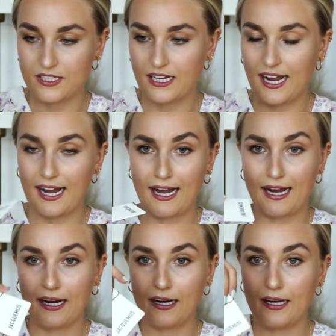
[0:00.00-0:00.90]

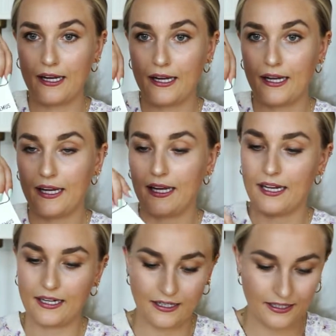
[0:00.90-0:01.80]
tag
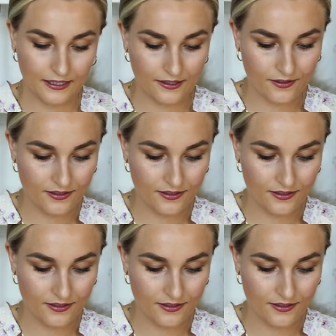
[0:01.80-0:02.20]
in here.